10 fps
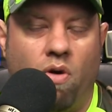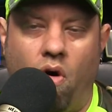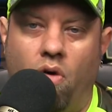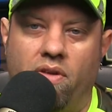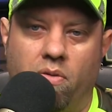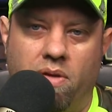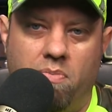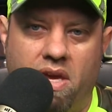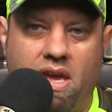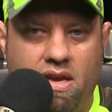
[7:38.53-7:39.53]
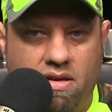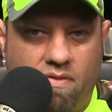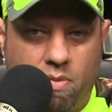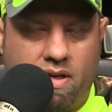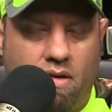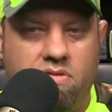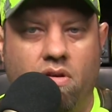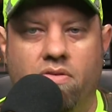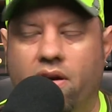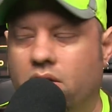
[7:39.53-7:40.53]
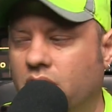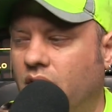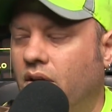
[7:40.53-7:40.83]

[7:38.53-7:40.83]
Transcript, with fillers: call that'll be me and everybody else on there.